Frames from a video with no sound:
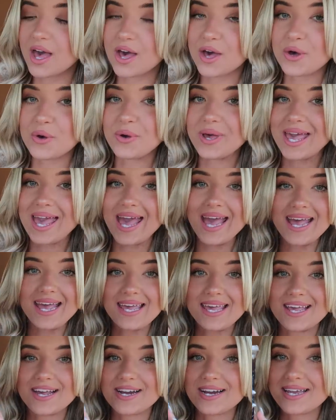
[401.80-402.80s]

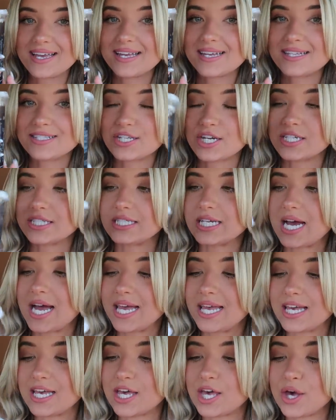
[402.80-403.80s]
Okay, here is our
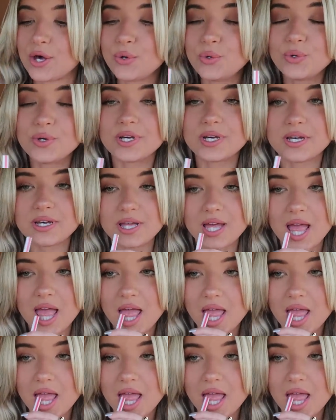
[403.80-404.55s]
Diet Coke.